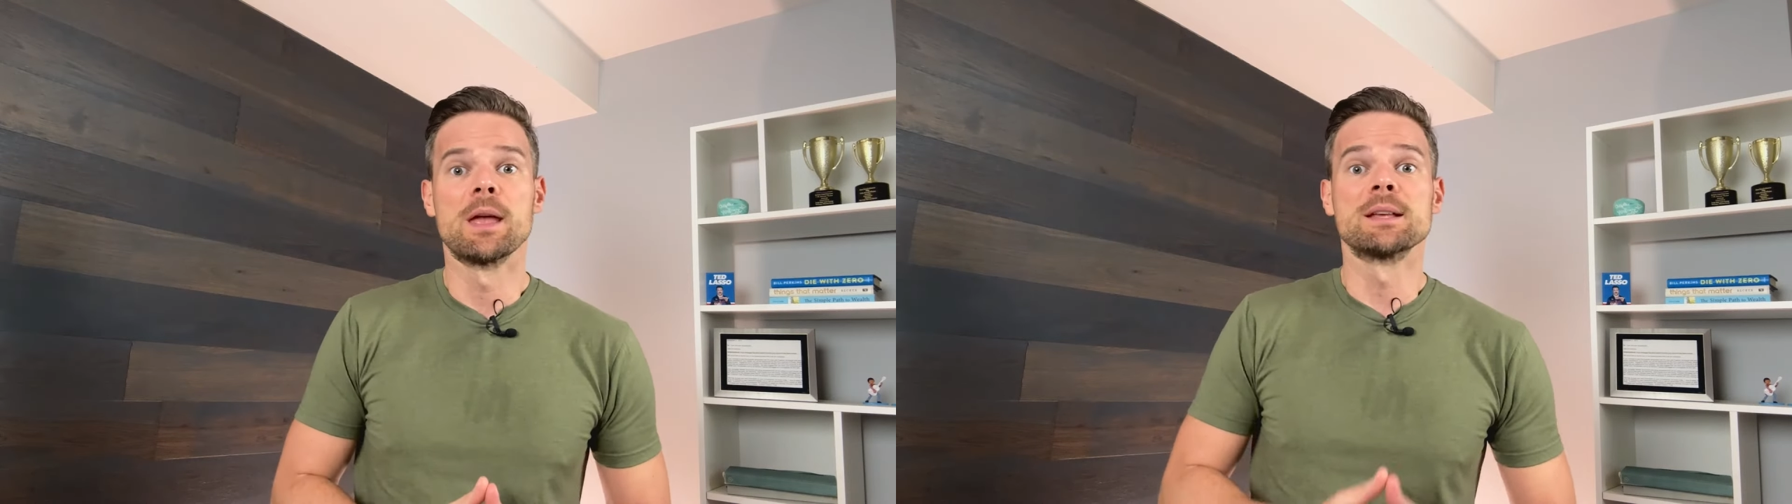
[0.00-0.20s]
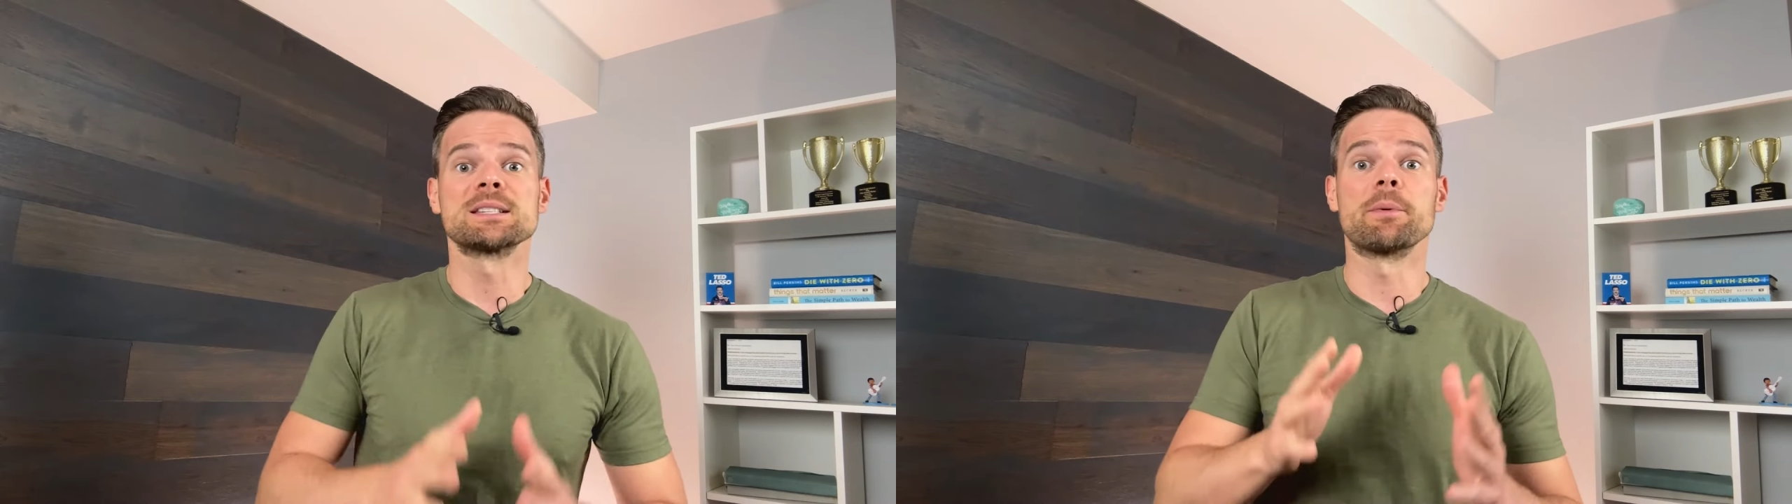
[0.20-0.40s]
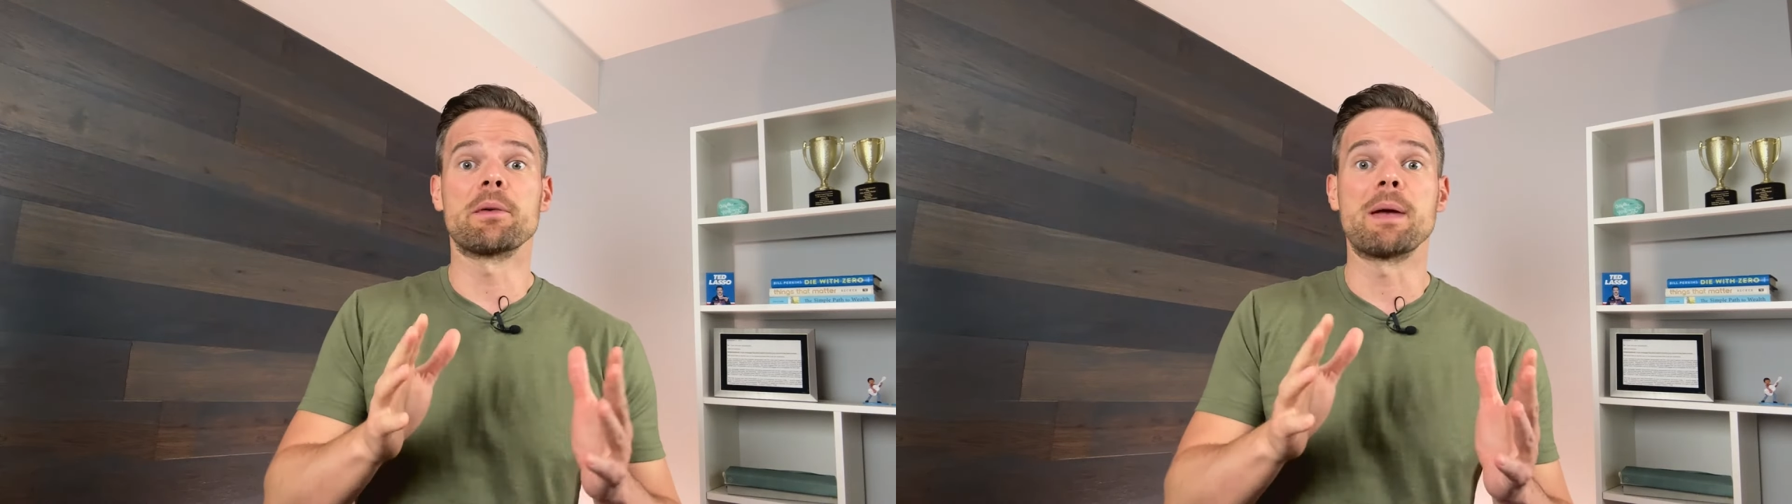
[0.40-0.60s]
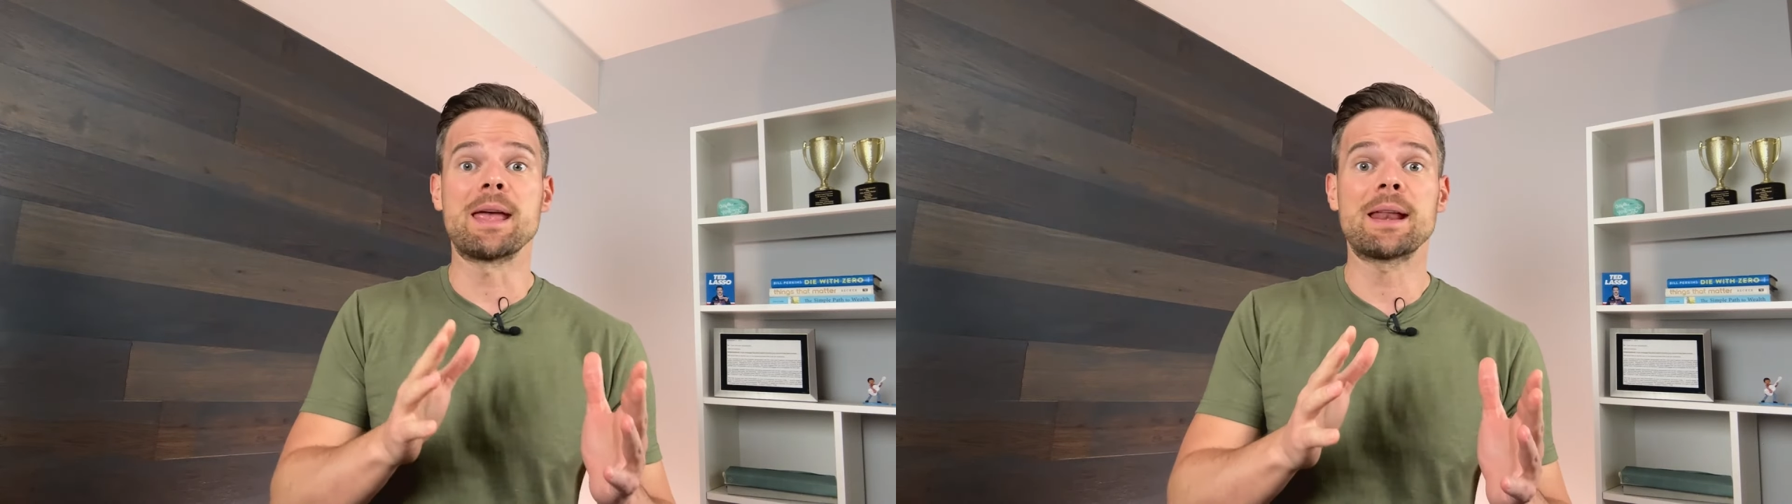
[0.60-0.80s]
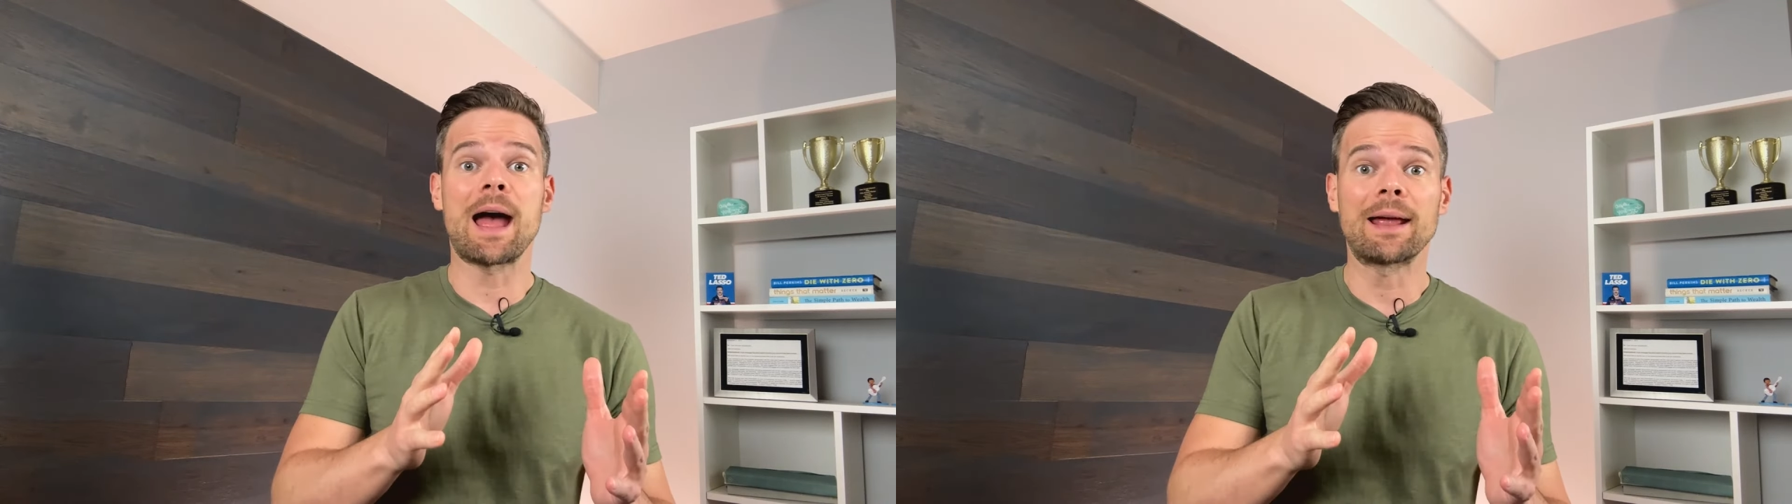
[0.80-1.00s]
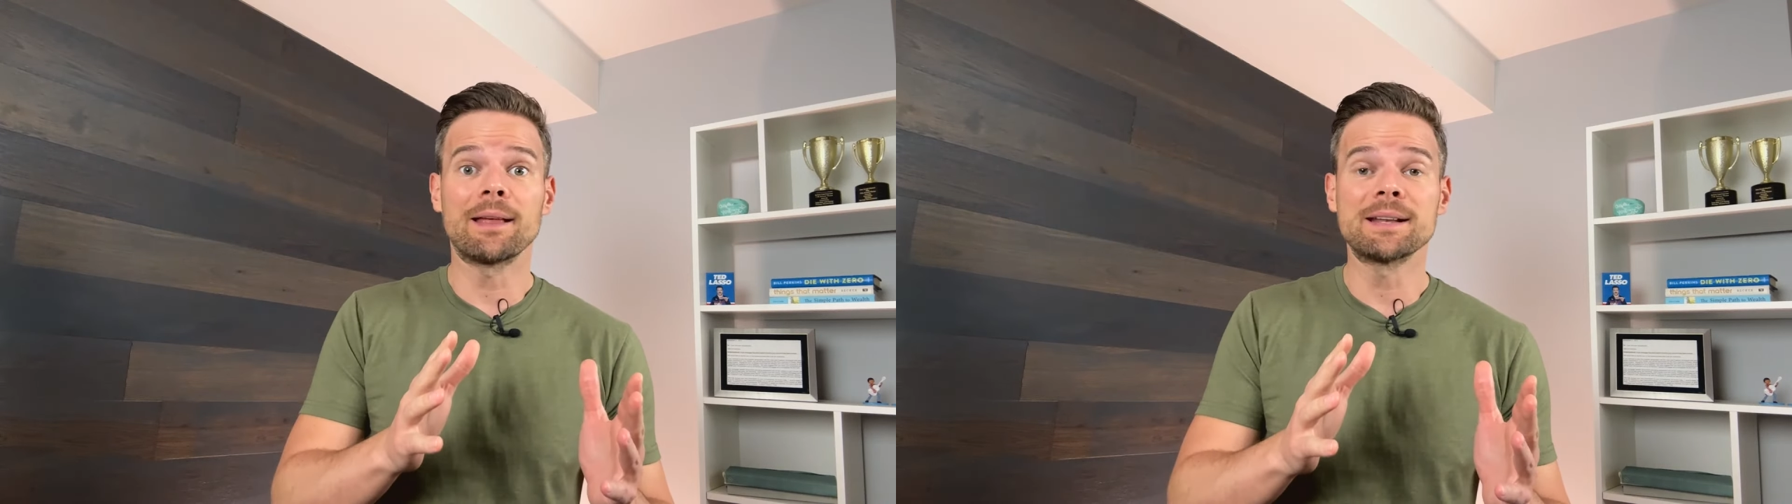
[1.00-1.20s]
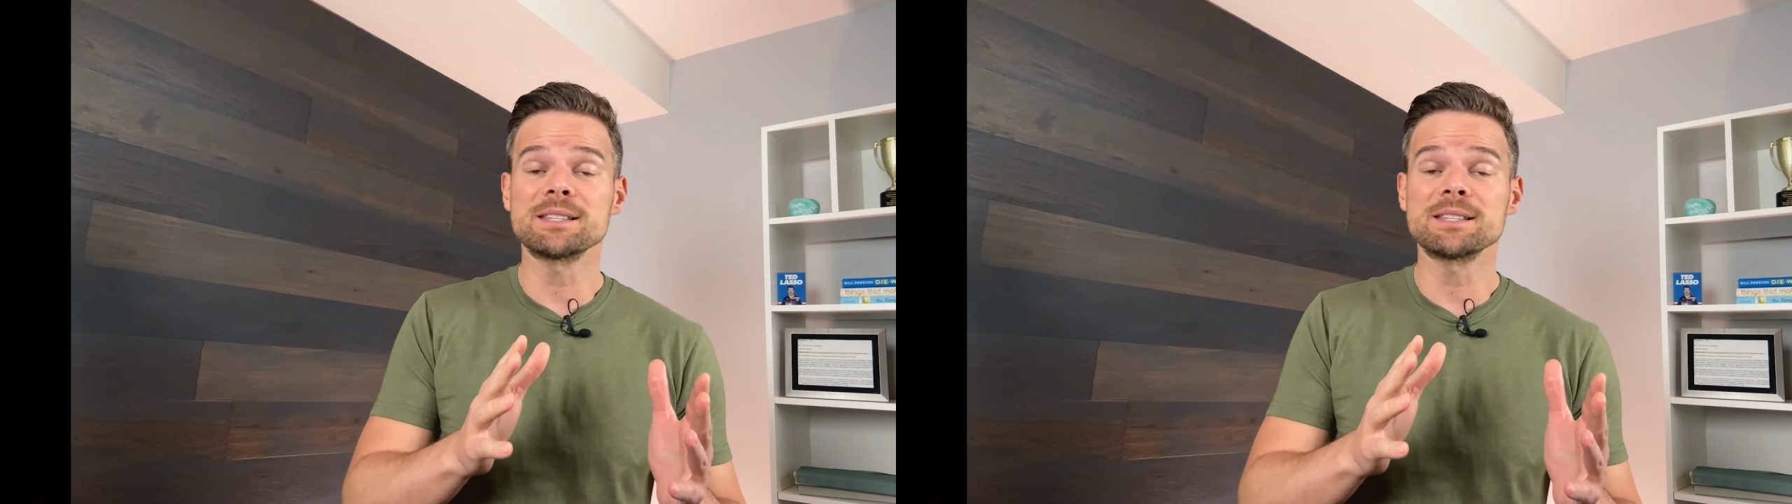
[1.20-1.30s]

Some of the main highlights